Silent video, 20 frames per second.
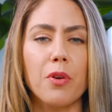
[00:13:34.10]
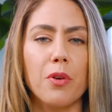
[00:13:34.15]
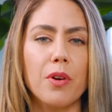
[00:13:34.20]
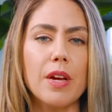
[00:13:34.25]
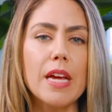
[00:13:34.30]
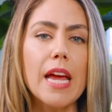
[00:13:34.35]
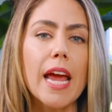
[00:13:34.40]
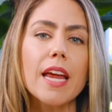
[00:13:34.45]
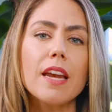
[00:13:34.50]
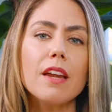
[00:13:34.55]

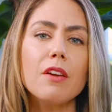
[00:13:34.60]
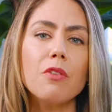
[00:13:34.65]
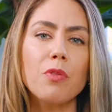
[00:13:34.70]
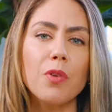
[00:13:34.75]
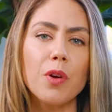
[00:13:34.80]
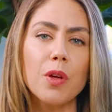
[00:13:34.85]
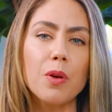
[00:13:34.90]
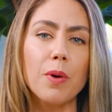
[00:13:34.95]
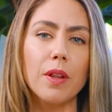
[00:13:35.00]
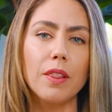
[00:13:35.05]
created for
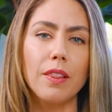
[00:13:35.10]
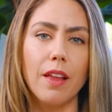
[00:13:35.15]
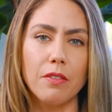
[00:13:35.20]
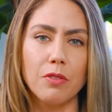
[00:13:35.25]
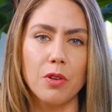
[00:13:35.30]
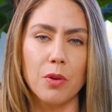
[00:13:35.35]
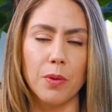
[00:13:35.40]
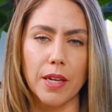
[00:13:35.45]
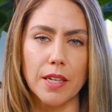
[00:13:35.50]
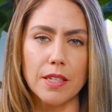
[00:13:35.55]
you a love
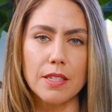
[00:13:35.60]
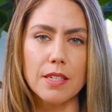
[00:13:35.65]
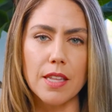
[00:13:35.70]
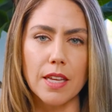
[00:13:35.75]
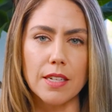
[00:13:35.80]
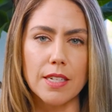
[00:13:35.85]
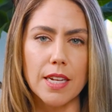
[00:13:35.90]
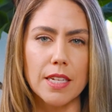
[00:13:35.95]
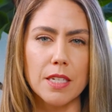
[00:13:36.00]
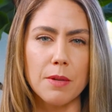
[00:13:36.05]
quiz
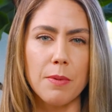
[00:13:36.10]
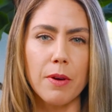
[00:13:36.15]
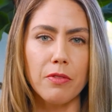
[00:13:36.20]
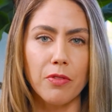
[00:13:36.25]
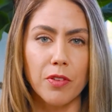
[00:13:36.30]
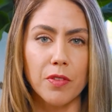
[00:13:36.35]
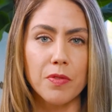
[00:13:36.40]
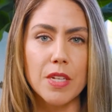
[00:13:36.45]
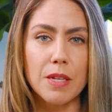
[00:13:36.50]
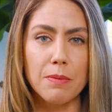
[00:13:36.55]
that takes about
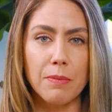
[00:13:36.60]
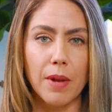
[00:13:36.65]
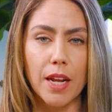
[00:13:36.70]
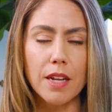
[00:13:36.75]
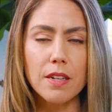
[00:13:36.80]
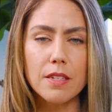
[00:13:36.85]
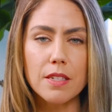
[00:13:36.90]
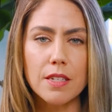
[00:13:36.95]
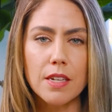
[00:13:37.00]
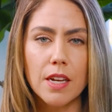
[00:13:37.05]
15
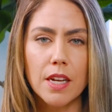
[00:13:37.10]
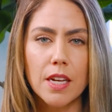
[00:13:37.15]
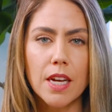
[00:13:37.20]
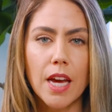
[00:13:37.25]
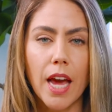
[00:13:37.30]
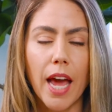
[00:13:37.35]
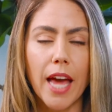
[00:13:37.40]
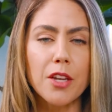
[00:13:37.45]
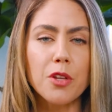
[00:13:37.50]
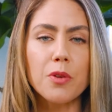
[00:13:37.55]
minutes,
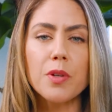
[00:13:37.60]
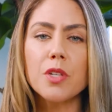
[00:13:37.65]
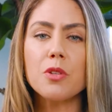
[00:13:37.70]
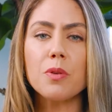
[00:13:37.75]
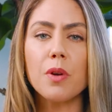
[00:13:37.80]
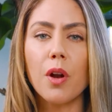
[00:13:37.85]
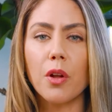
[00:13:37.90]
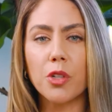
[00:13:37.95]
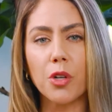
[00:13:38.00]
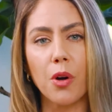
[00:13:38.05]
and you can do
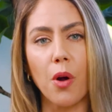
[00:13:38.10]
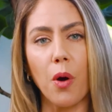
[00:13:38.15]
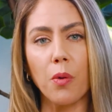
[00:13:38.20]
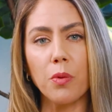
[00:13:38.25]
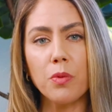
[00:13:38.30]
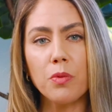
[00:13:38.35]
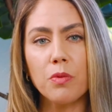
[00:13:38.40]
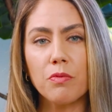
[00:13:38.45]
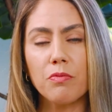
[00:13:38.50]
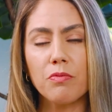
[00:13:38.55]
it on your
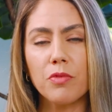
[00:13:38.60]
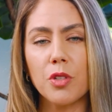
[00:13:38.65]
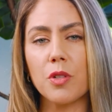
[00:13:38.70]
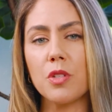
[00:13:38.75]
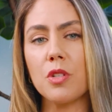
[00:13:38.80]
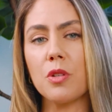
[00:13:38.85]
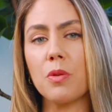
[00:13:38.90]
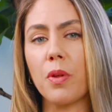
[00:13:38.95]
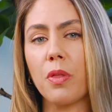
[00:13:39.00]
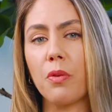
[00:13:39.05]
own. You can
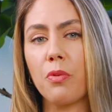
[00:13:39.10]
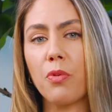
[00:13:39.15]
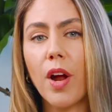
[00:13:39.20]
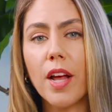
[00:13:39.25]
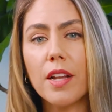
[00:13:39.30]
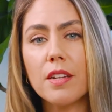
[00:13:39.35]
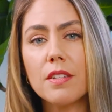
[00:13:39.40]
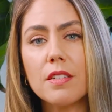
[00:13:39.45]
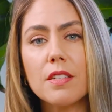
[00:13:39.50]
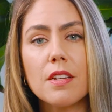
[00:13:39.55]
do it with
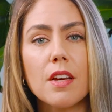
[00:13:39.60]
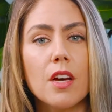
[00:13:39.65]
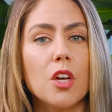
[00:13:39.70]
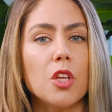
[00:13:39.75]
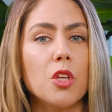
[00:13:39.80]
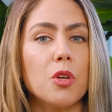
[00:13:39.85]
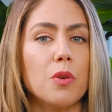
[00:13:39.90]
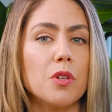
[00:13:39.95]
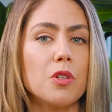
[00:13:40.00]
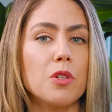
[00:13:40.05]
friends.
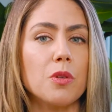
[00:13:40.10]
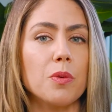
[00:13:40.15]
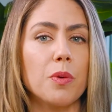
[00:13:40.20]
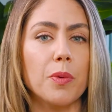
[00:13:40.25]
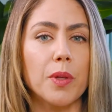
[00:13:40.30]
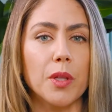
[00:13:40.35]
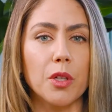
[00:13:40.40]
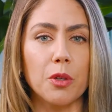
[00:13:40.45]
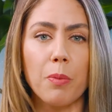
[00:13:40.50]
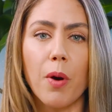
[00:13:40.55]
You can do it
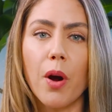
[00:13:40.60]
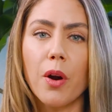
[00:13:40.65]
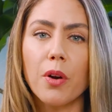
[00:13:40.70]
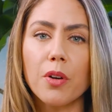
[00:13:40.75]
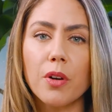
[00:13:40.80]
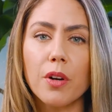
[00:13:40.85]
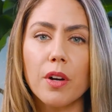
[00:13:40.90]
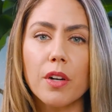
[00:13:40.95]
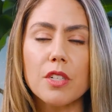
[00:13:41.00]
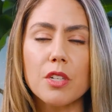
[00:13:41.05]
with your
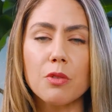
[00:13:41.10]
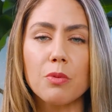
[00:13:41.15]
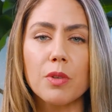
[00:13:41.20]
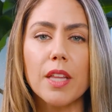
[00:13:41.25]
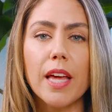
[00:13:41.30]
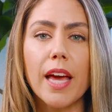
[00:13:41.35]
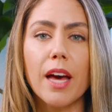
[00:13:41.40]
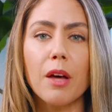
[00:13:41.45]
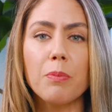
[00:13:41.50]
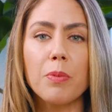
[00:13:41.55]
partner to
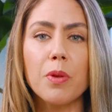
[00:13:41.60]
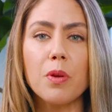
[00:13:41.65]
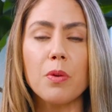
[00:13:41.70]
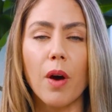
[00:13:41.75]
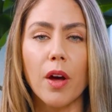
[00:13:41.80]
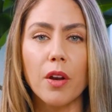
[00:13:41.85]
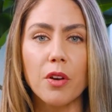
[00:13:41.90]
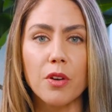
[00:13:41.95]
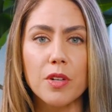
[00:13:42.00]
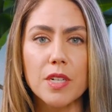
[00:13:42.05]
really help you
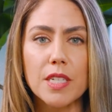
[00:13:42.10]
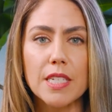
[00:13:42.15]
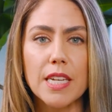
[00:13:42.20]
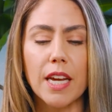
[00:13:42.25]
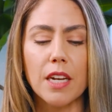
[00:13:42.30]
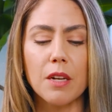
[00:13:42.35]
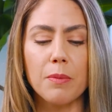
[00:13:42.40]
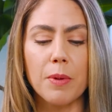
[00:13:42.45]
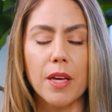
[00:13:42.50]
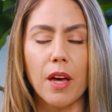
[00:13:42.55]

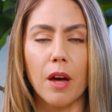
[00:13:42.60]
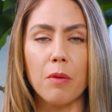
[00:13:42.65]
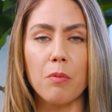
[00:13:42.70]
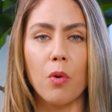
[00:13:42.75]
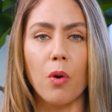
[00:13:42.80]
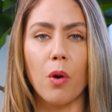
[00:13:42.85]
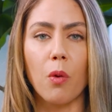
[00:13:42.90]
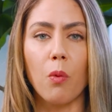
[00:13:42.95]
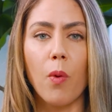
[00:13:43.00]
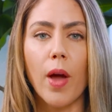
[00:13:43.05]
understand and become
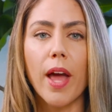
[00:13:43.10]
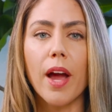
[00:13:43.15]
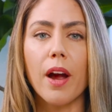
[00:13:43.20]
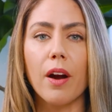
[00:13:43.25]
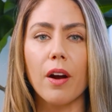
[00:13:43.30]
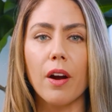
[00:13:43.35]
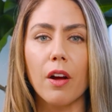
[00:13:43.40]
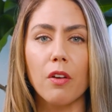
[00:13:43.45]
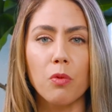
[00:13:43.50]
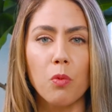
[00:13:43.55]
more
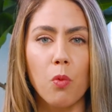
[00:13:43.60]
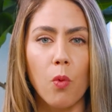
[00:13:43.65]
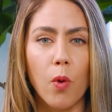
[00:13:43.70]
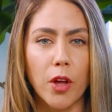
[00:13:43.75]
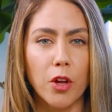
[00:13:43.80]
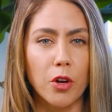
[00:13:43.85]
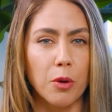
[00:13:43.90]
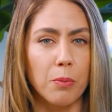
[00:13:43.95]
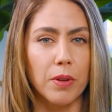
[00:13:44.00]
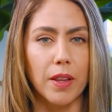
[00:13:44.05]
aware of
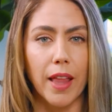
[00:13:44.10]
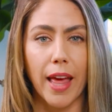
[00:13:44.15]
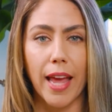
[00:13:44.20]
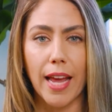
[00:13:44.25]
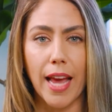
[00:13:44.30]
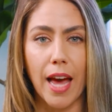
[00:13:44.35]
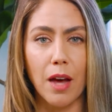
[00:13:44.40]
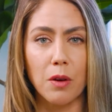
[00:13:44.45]
what you're playing